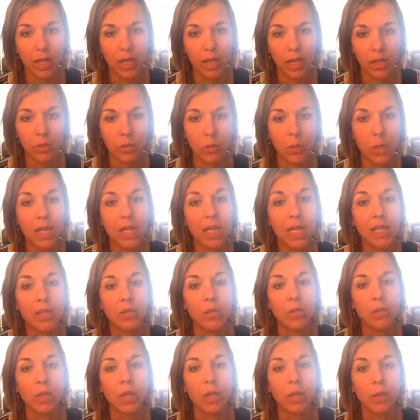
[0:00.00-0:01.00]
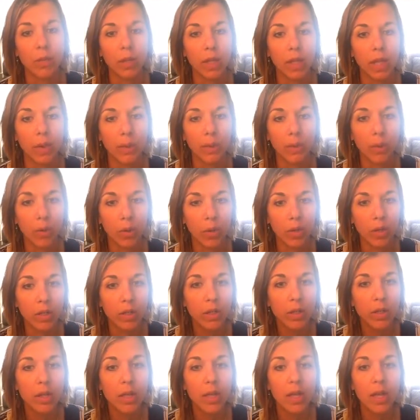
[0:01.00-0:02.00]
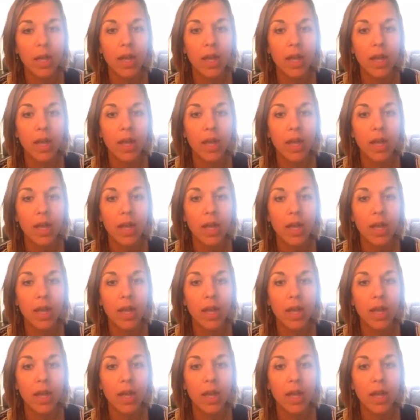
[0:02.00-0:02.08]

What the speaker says: each week is really, really important.